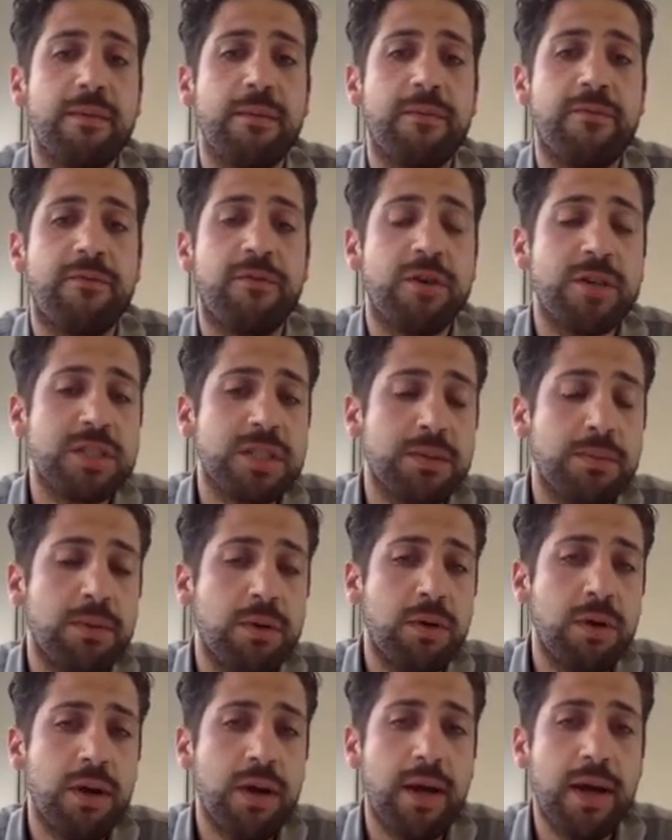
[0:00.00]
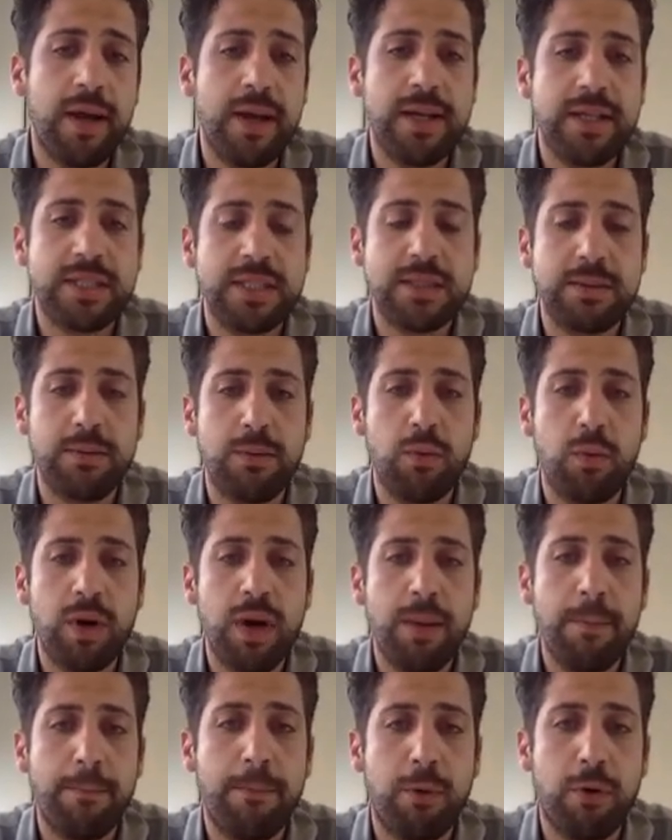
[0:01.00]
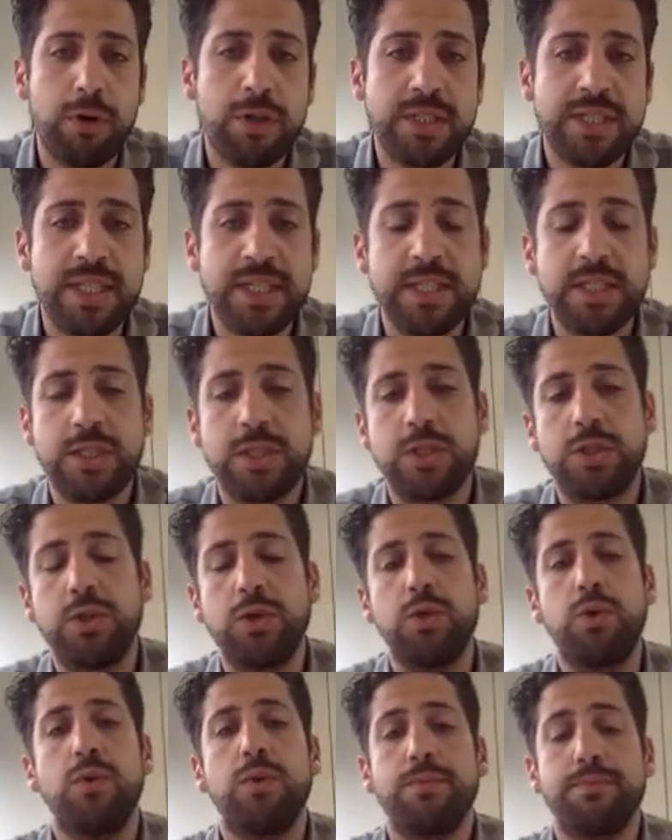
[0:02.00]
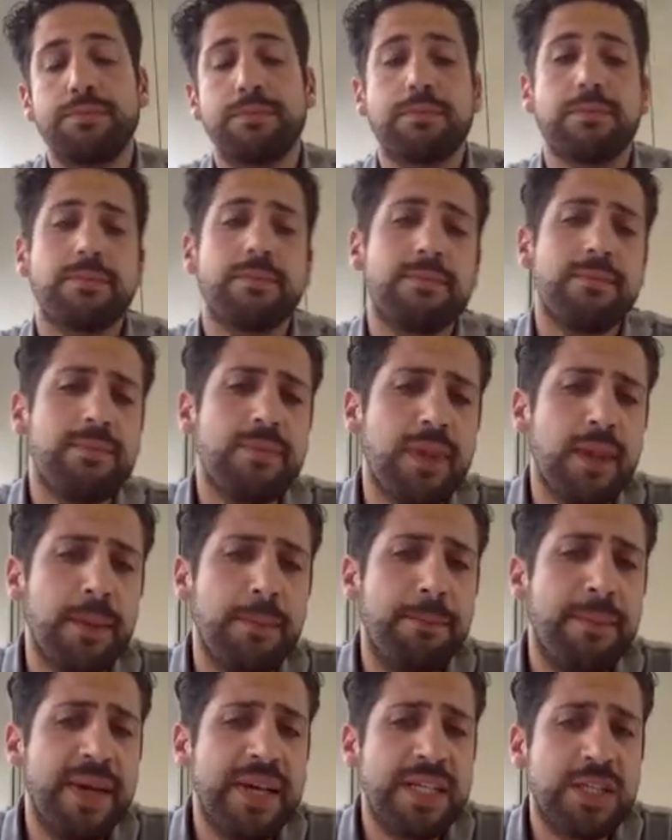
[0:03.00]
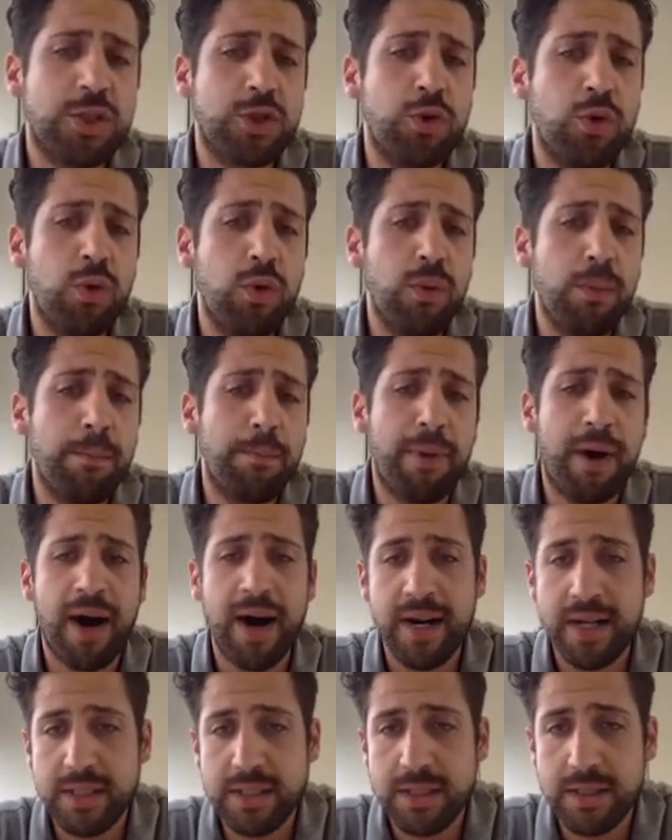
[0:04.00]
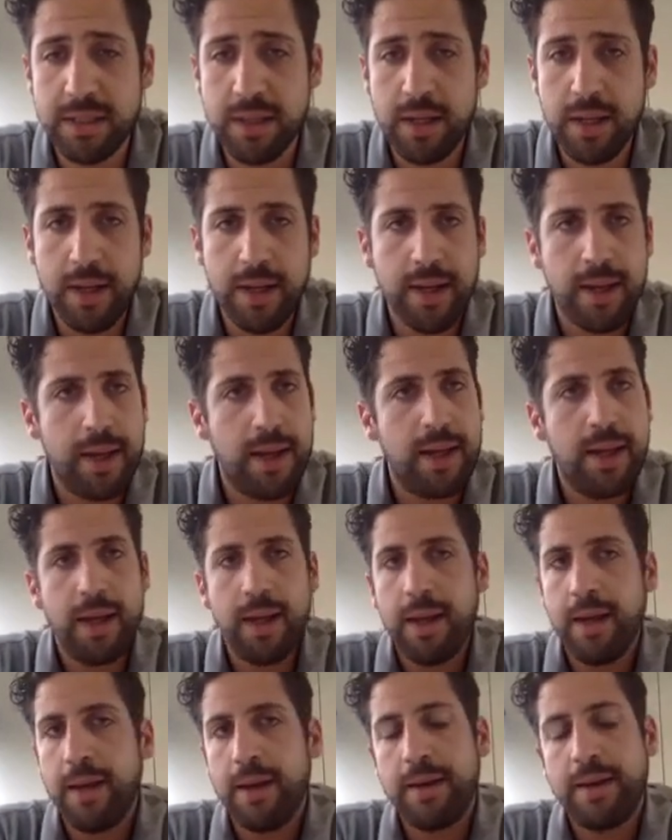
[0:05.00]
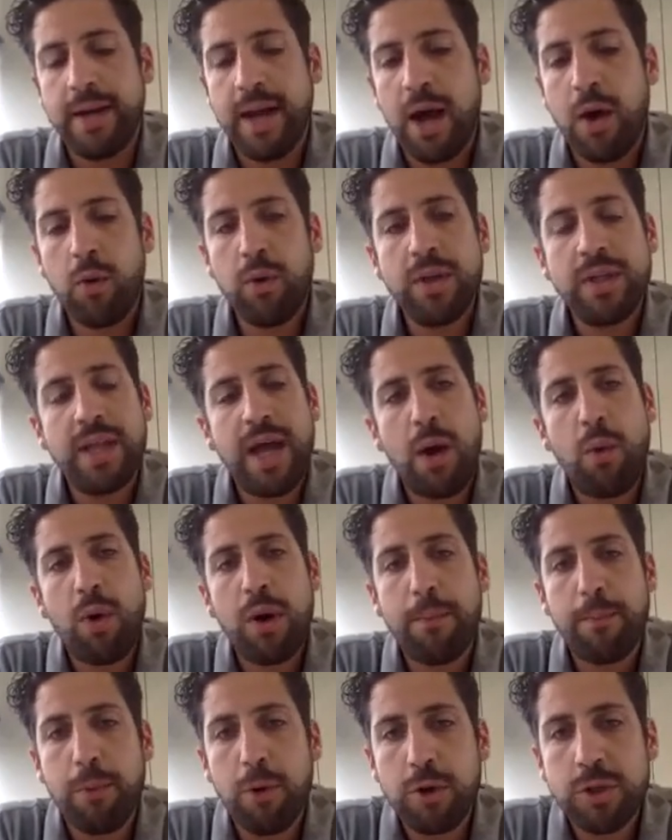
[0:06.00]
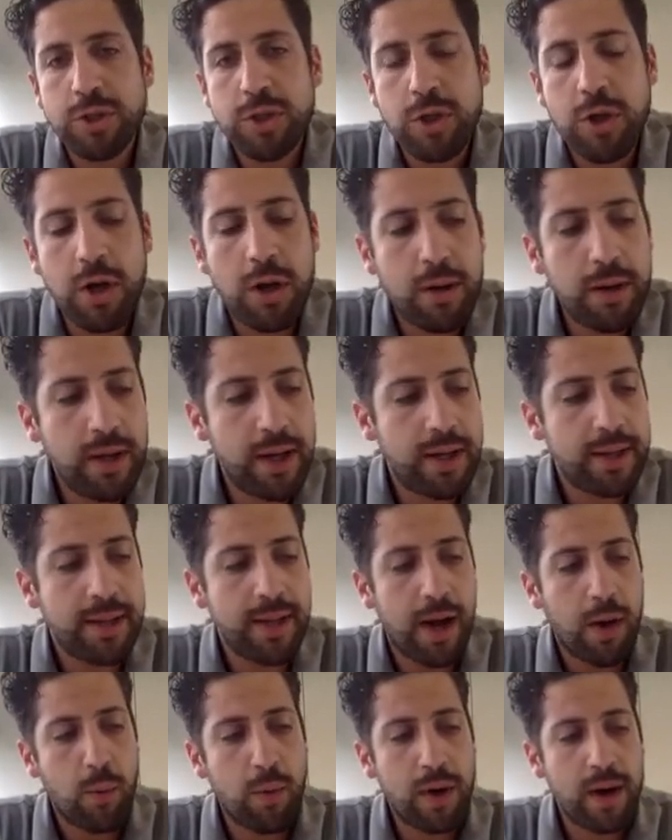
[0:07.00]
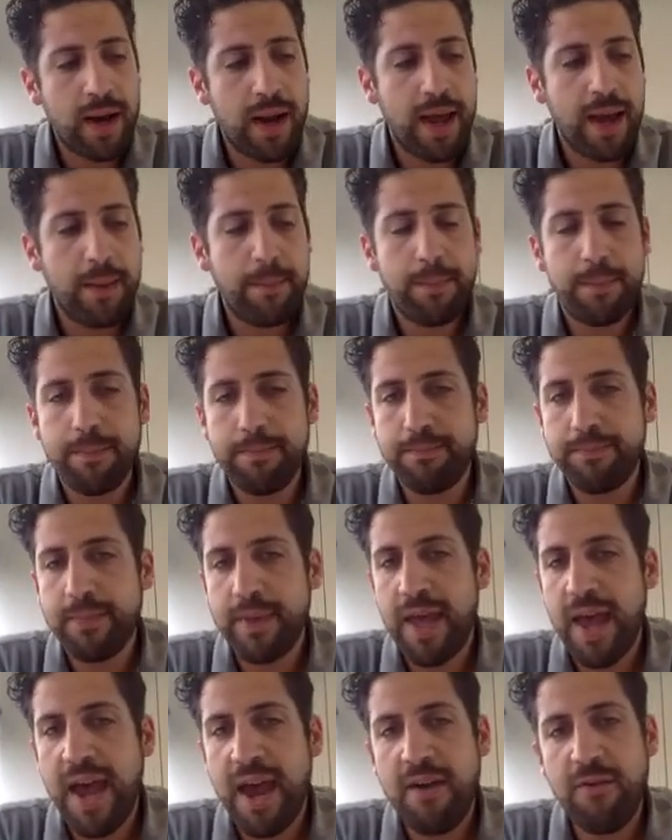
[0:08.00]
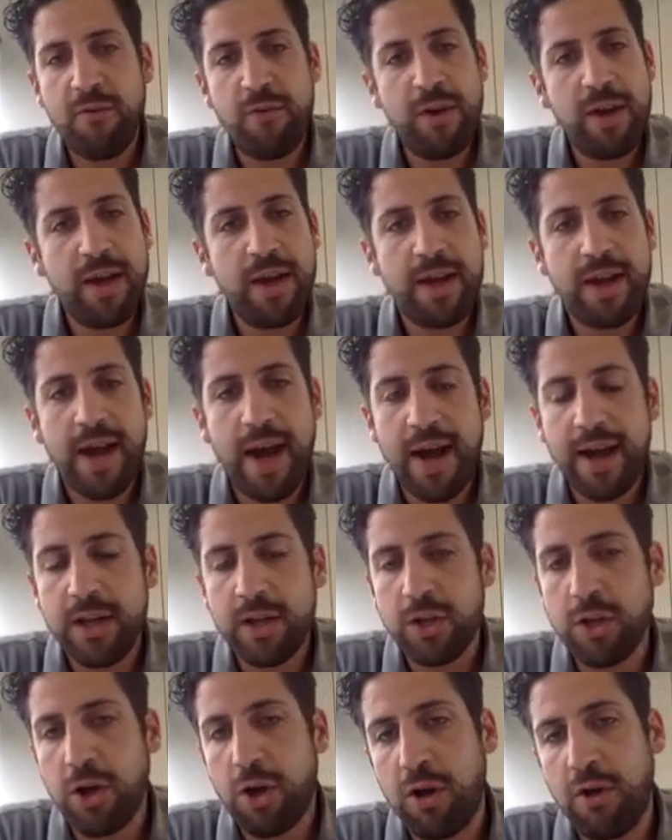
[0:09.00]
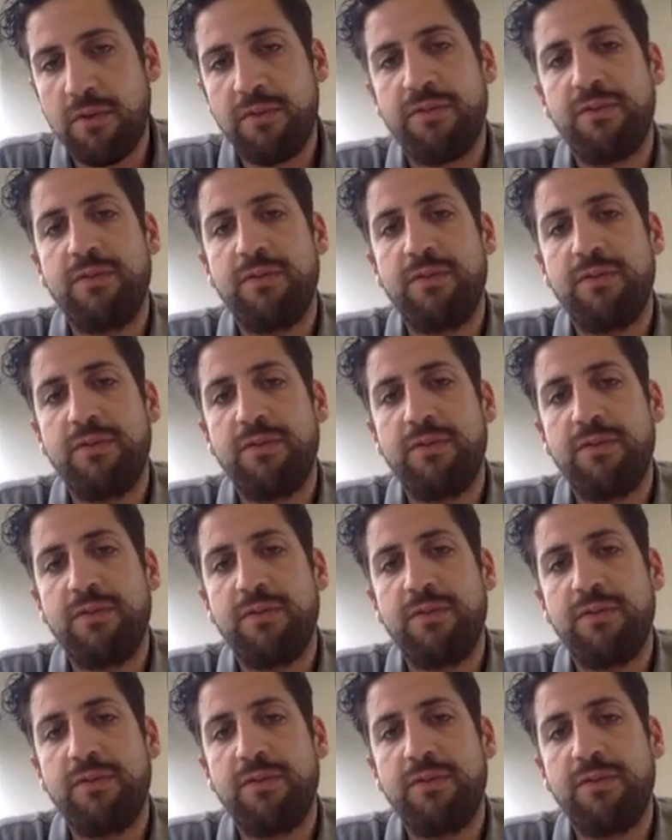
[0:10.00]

First of all, it's really important to make two bars. Now in our protocol, in our lab, every kind of